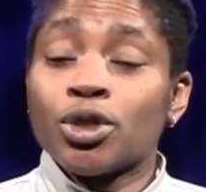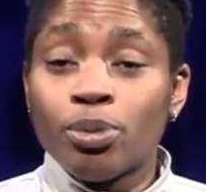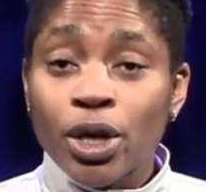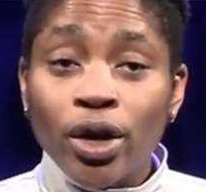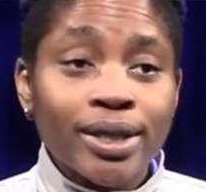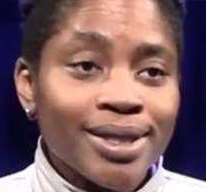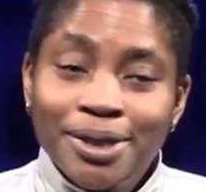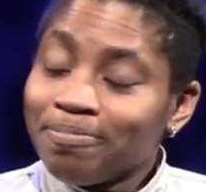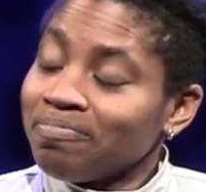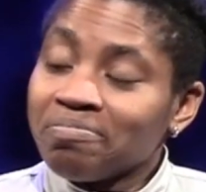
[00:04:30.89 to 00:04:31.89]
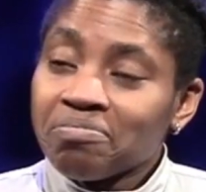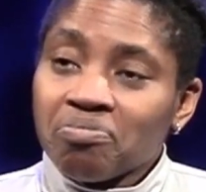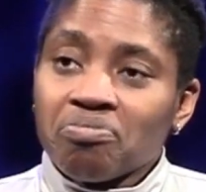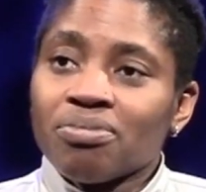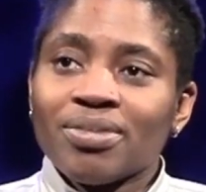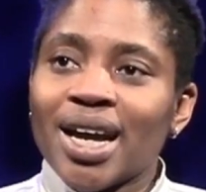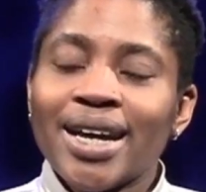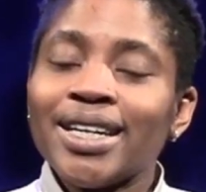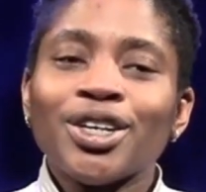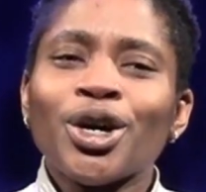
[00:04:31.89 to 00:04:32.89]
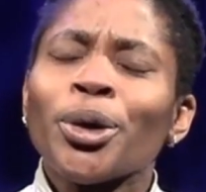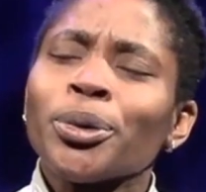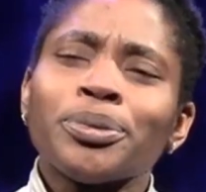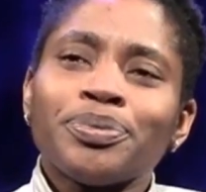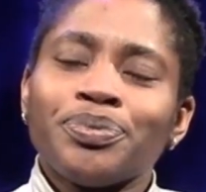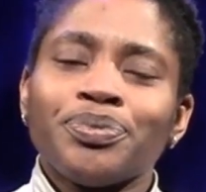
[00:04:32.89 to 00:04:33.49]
To be honest, I didn't go.